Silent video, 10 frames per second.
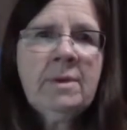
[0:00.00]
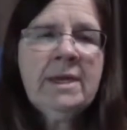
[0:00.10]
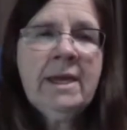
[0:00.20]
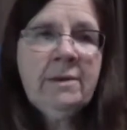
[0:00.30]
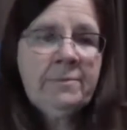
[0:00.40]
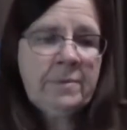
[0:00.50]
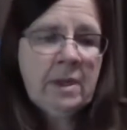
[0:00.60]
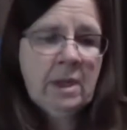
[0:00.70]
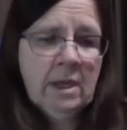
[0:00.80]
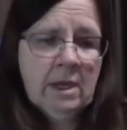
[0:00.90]
But yeah,
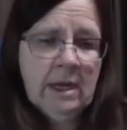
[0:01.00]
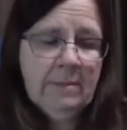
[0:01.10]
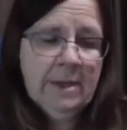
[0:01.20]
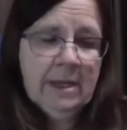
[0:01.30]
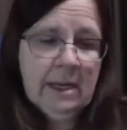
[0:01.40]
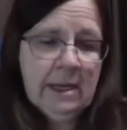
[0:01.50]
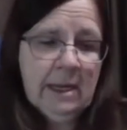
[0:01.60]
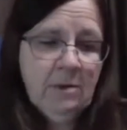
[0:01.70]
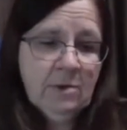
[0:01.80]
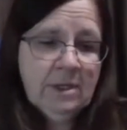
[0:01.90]
I mean,
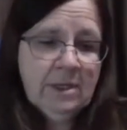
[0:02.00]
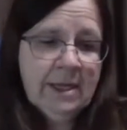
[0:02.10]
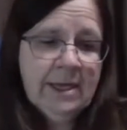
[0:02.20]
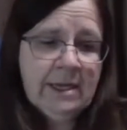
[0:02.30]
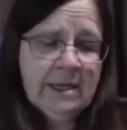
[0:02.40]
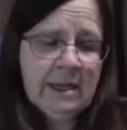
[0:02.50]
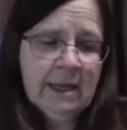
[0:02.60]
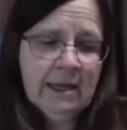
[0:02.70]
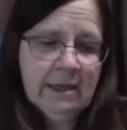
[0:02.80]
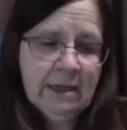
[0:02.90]
I really like it.
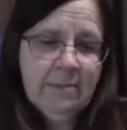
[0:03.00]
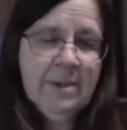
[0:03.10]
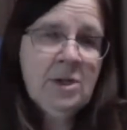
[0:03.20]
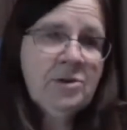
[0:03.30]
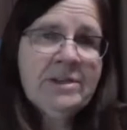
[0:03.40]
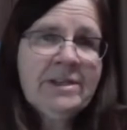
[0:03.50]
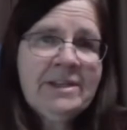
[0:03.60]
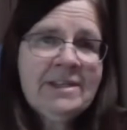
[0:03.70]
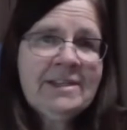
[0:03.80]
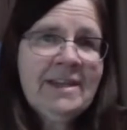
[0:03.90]
I'm
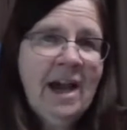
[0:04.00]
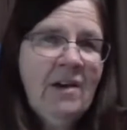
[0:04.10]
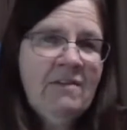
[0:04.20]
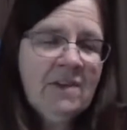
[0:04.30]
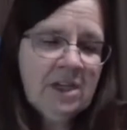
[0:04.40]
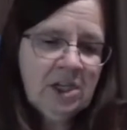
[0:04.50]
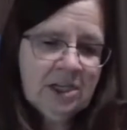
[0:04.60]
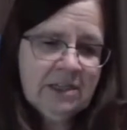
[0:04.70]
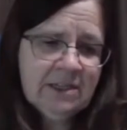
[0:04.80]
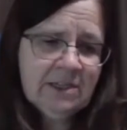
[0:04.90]
interested to see how it
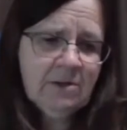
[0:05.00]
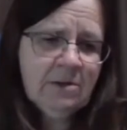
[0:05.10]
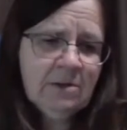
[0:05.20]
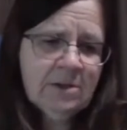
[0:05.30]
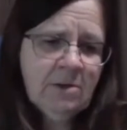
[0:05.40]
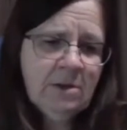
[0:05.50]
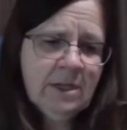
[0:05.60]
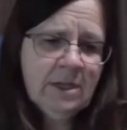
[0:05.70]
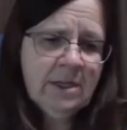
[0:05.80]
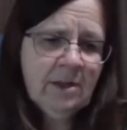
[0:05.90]
finishes. So there's
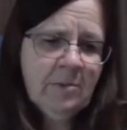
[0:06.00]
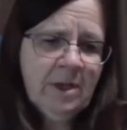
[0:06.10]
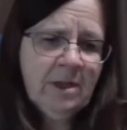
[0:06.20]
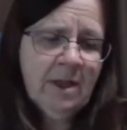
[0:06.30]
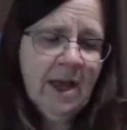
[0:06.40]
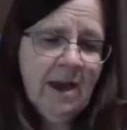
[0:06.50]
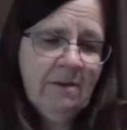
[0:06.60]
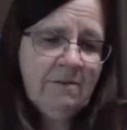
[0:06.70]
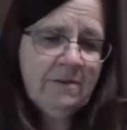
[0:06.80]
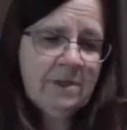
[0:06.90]
only a little bit
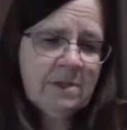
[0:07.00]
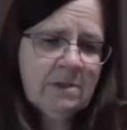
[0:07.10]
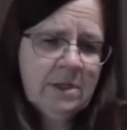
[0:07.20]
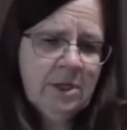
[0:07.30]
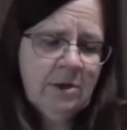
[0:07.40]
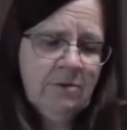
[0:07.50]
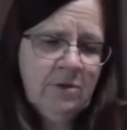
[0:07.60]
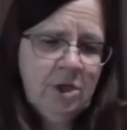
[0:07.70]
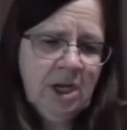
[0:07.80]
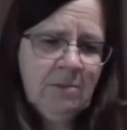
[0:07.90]
left, a
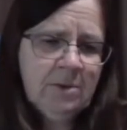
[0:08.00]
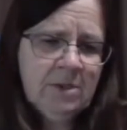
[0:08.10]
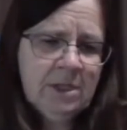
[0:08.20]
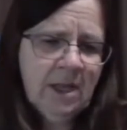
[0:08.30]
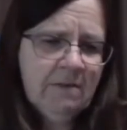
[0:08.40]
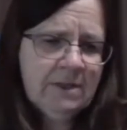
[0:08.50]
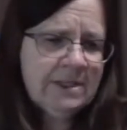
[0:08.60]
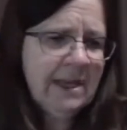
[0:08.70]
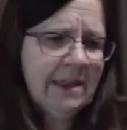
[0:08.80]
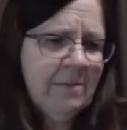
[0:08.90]
few chapters left.
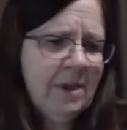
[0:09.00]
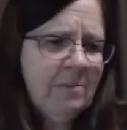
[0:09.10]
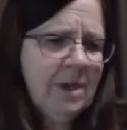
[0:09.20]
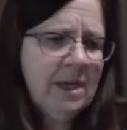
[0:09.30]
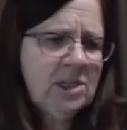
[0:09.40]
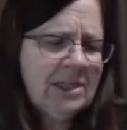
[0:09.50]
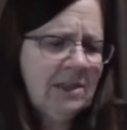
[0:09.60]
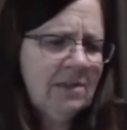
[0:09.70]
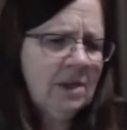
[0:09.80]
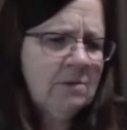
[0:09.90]
It's not that many pages.
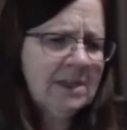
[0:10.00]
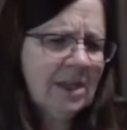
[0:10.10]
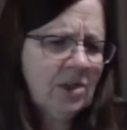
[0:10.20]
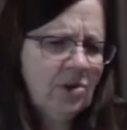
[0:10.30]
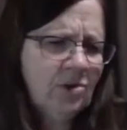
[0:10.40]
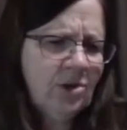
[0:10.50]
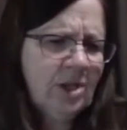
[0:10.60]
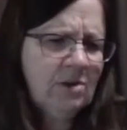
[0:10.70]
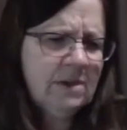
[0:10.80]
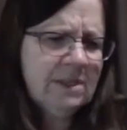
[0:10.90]
I thought it was like
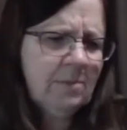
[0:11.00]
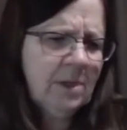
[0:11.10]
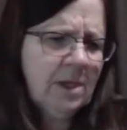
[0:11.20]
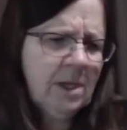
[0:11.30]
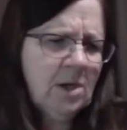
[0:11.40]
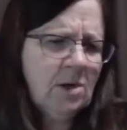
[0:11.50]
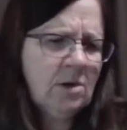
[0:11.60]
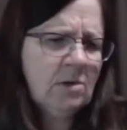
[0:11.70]
30 or something.